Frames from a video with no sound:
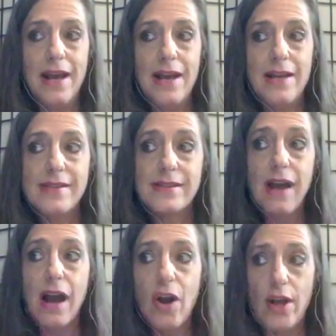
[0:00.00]

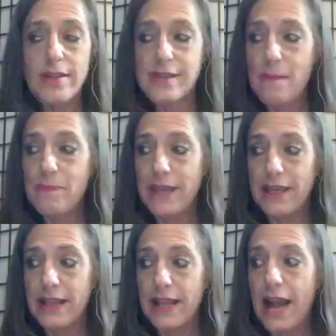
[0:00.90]
stuck on
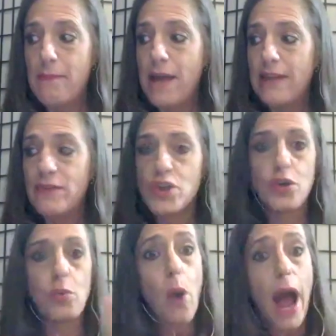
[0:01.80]
something that I'm not even
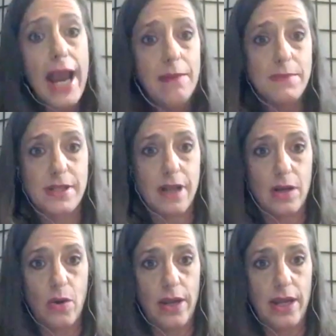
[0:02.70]
sure why I'm
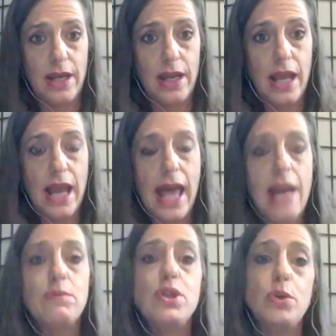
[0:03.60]
stuck on it, and
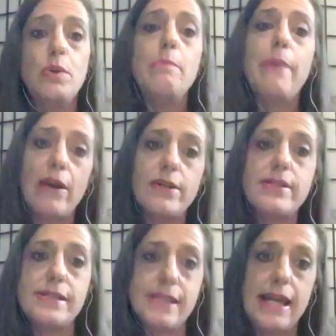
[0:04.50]
I'm too
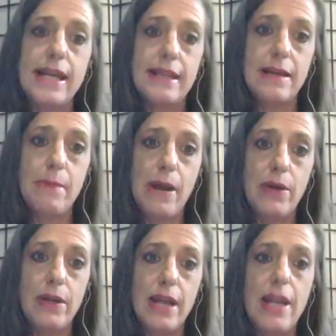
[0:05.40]
embarrassed to say anything about
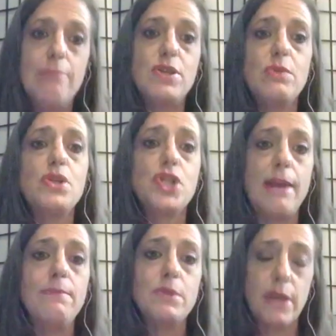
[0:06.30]
it, and I'm too
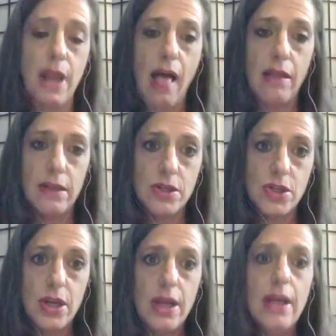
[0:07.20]
ashamed to
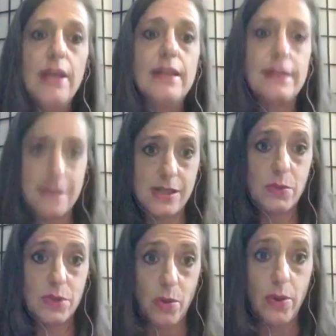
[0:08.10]
acknowledge that this is
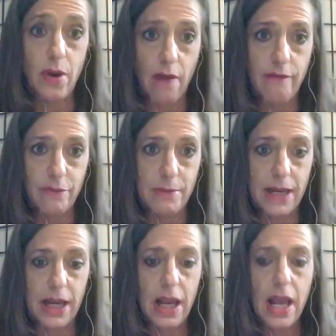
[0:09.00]
what's going on for
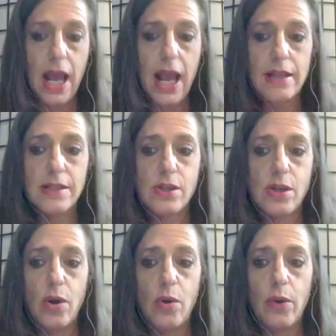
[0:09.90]
me. And
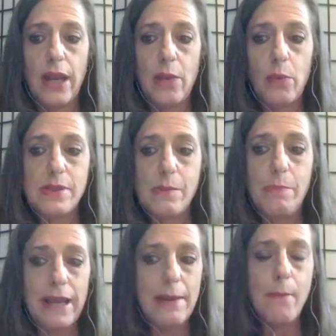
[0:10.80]
so it was a
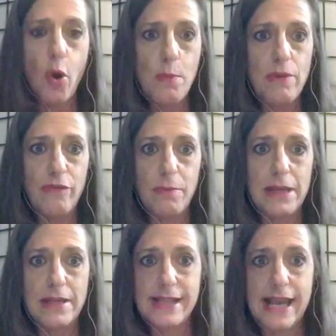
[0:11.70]
big moment for
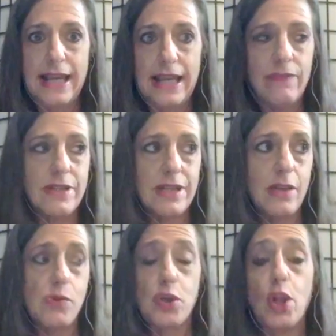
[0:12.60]
me to say, even to
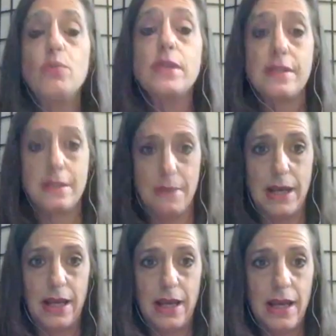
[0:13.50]
those closest to me,